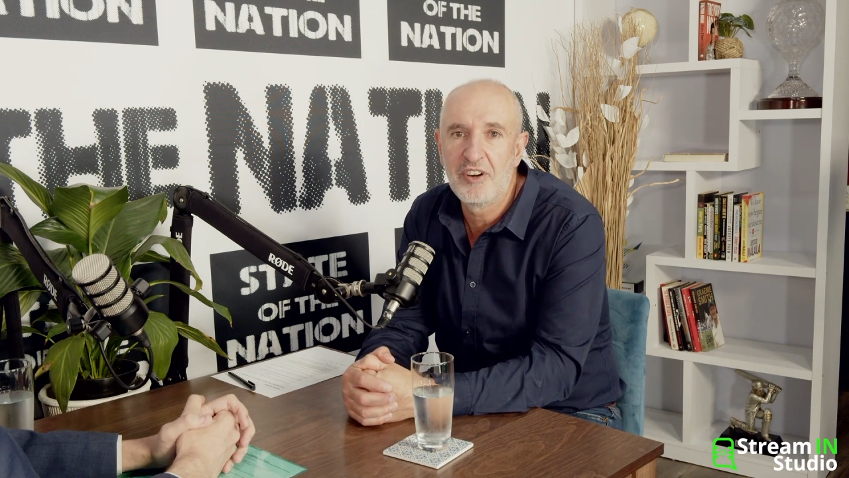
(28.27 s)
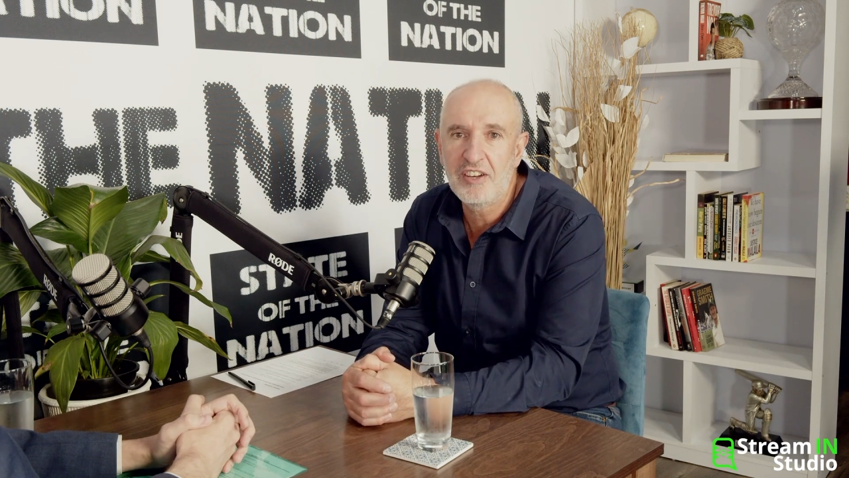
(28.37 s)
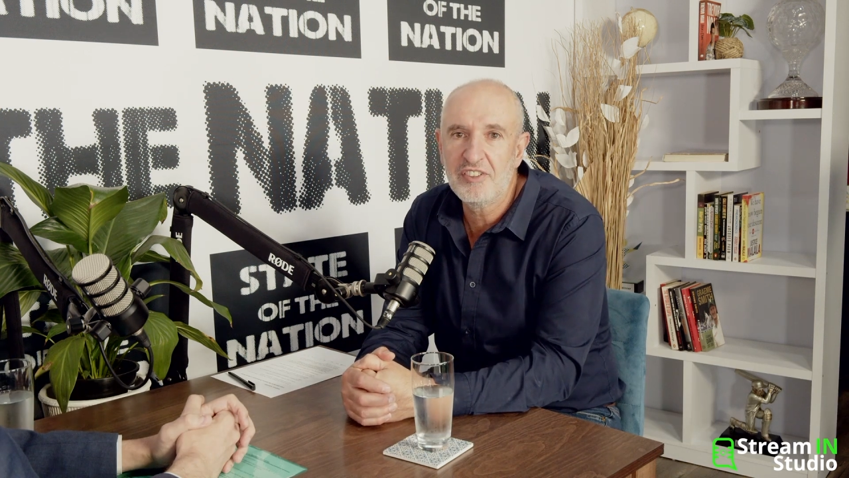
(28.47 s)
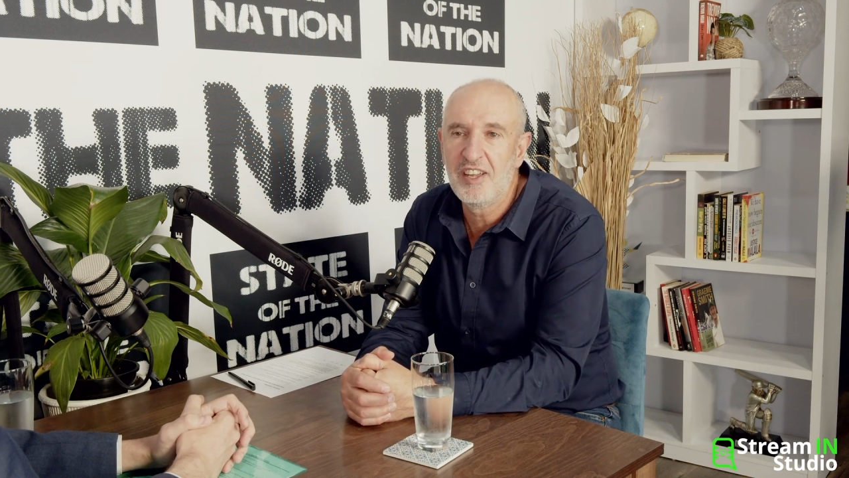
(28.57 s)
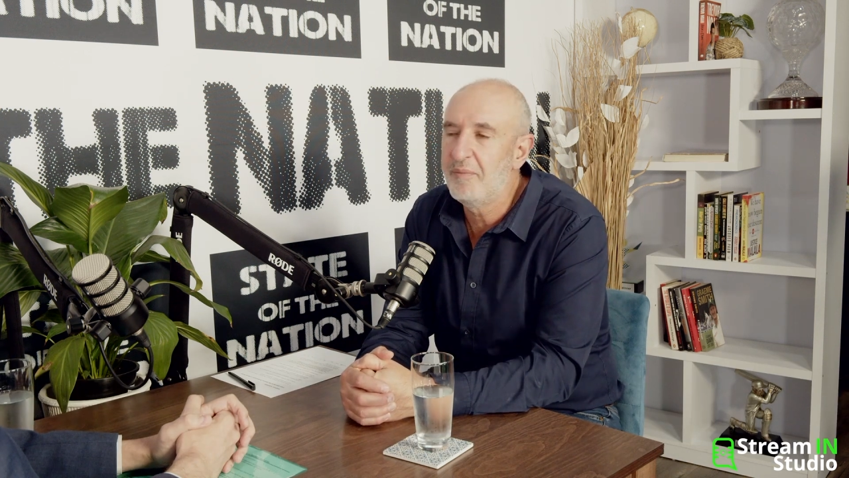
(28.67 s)

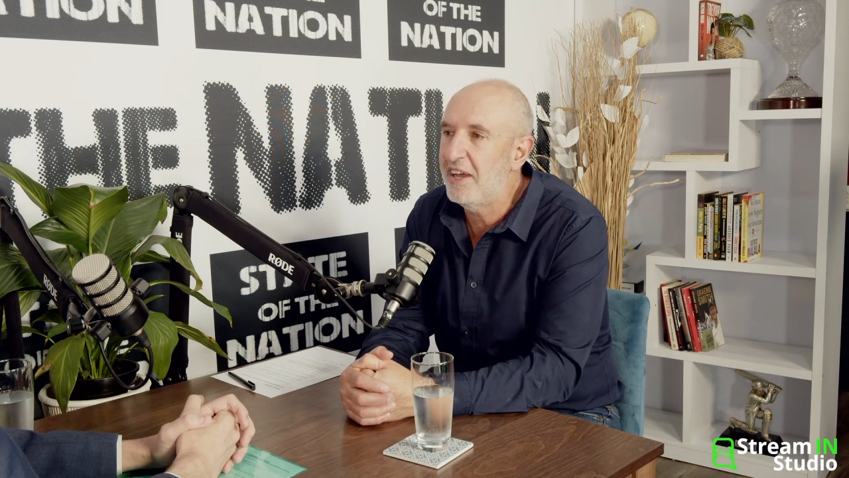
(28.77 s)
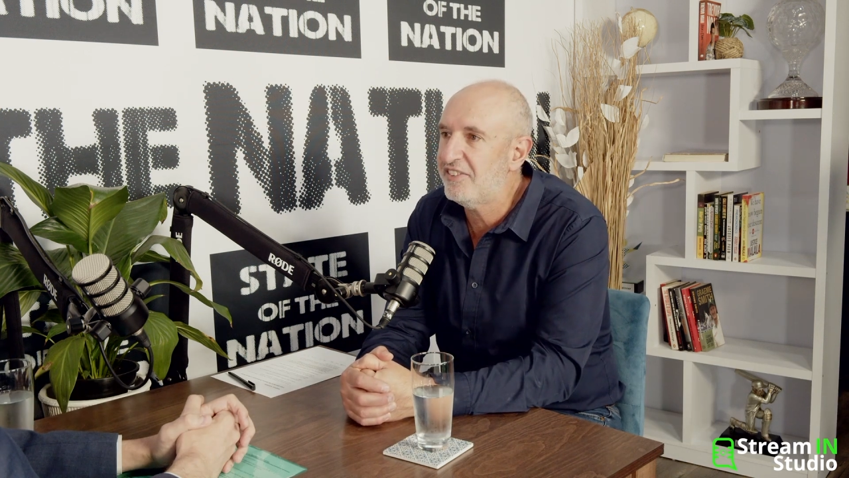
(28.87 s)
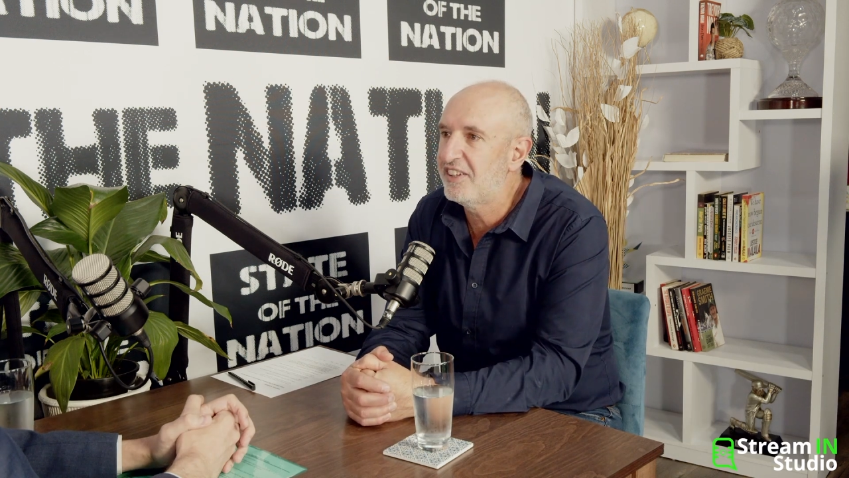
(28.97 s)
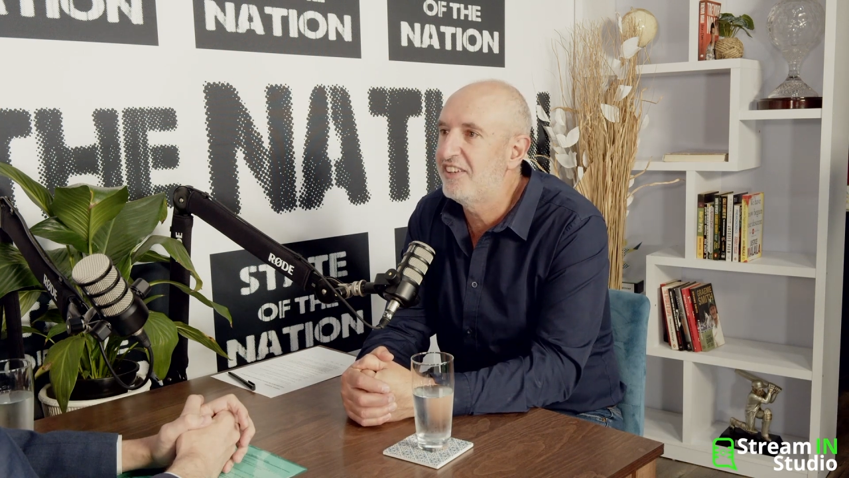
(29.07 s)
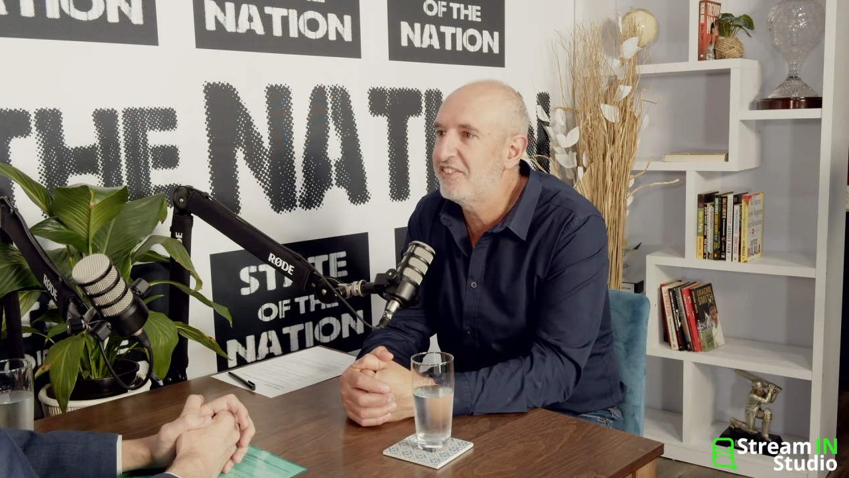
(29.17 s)
Russian
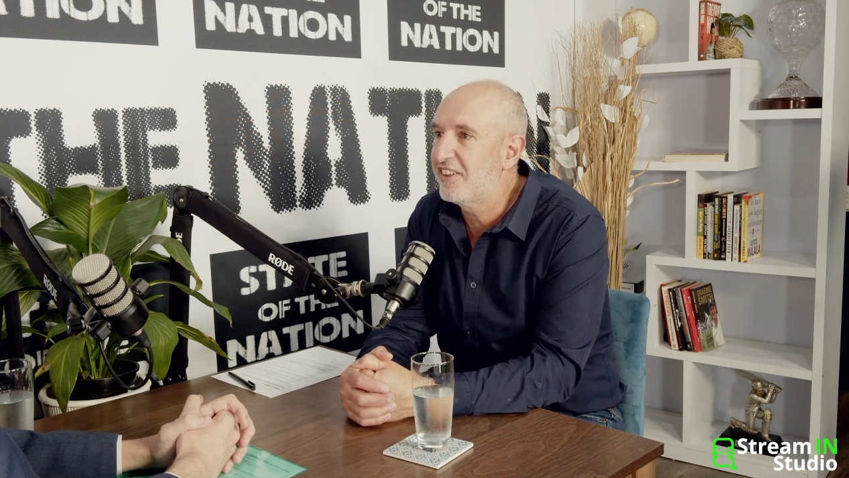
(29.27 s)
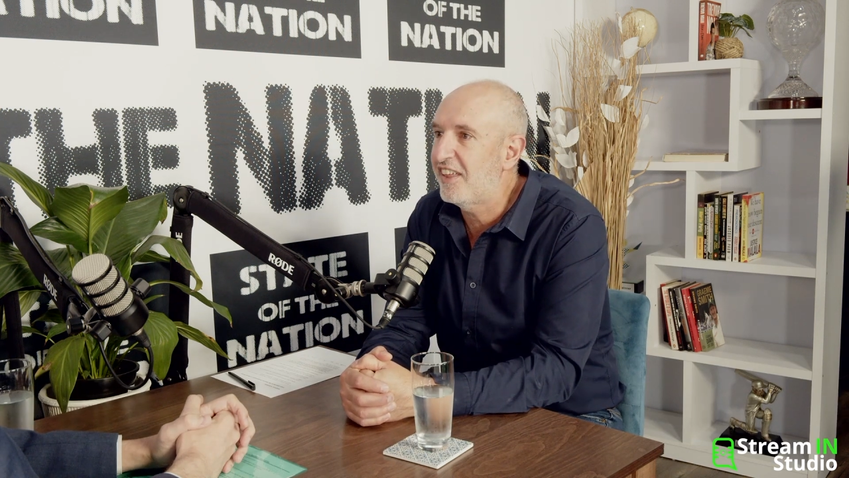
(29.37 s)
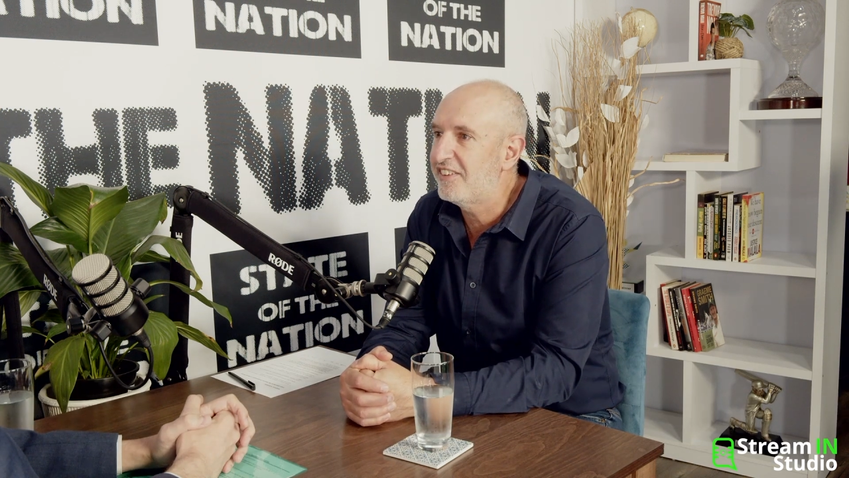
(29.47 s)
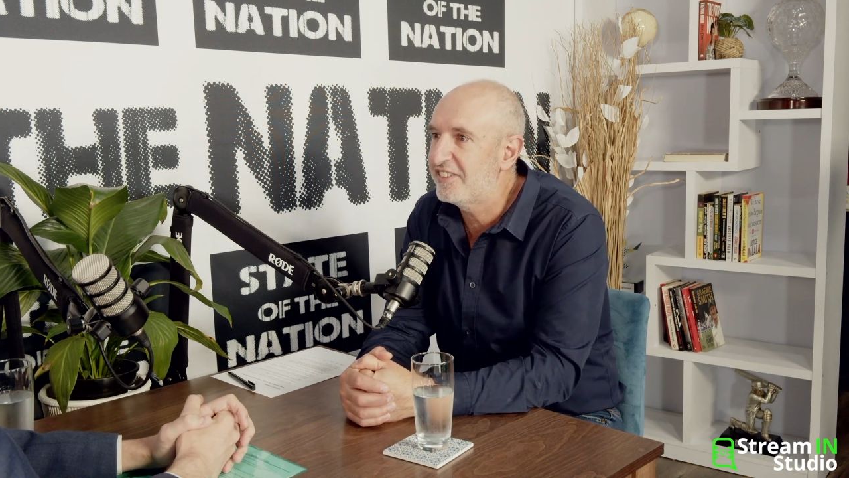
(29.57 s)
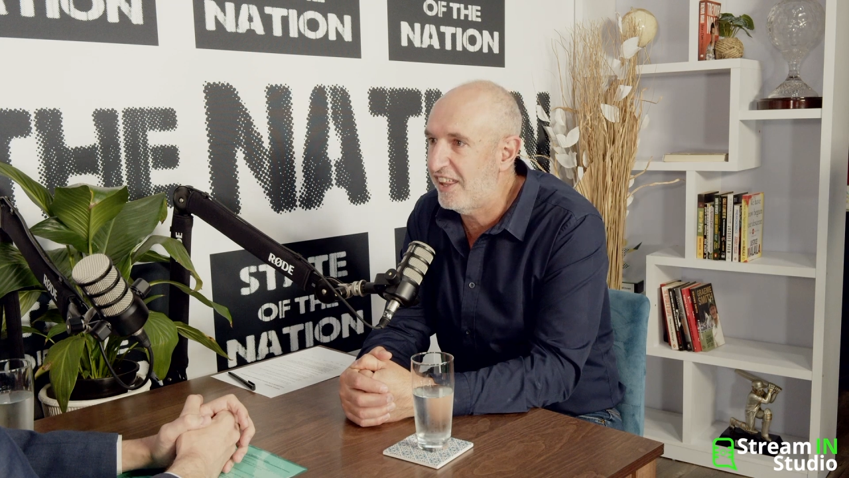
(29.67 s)
Ambassador in
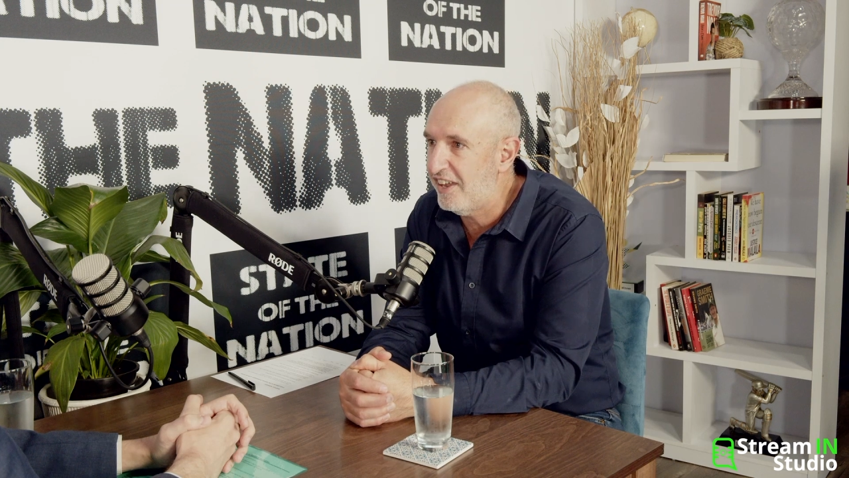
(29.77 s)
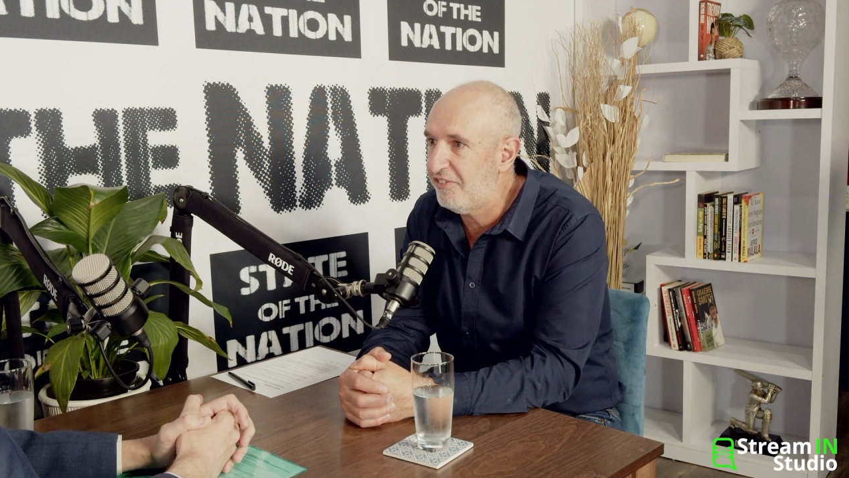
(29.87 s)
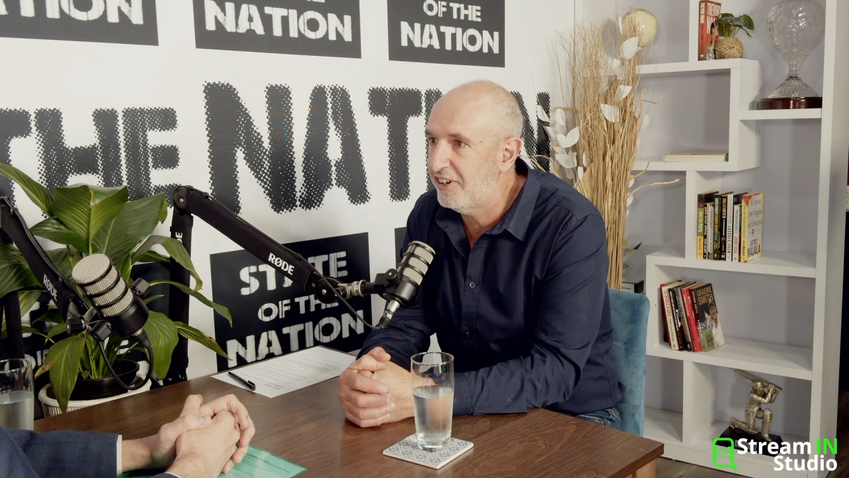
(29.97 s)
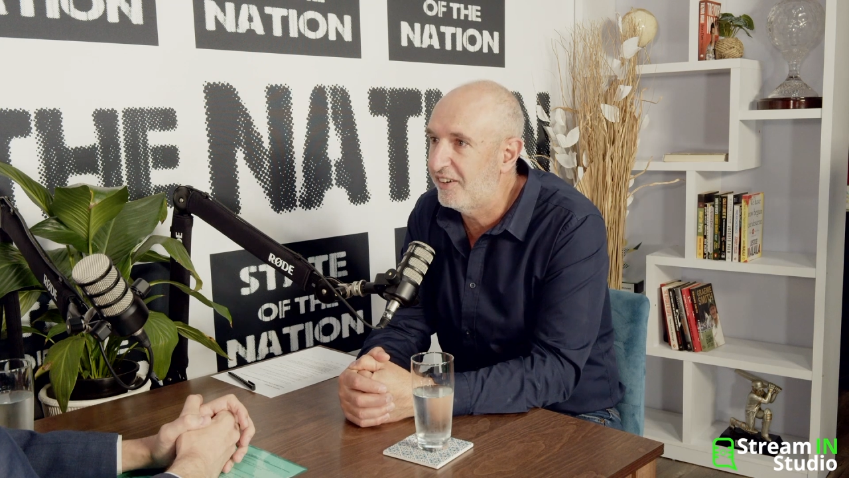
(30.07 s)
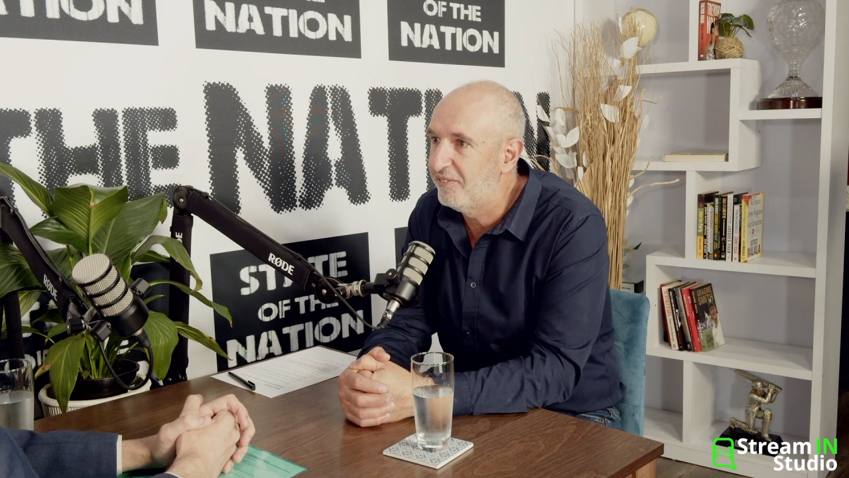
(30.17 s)
South
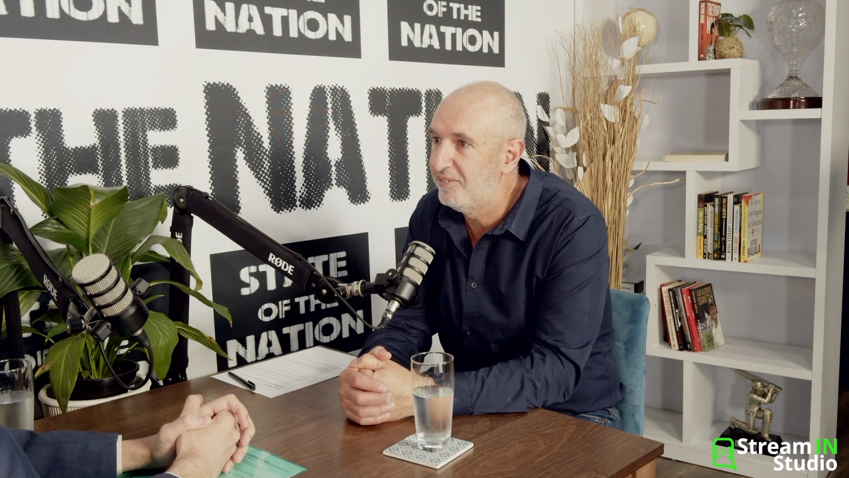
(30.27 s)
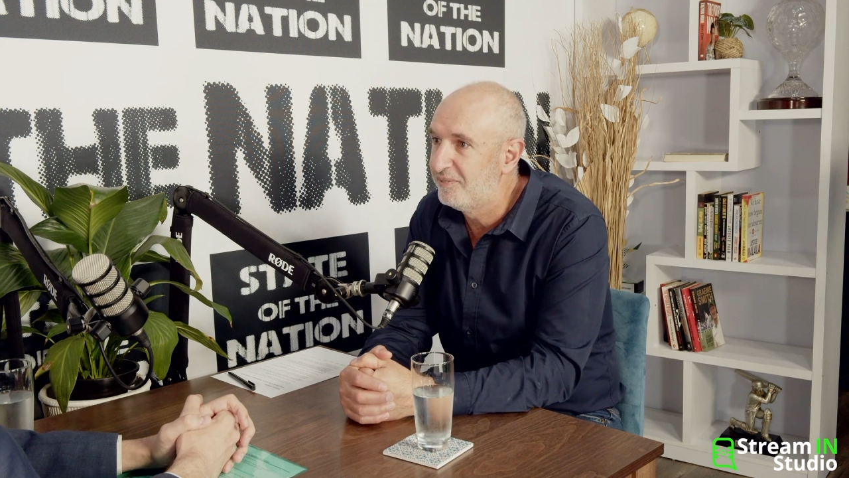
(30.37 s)
Africa.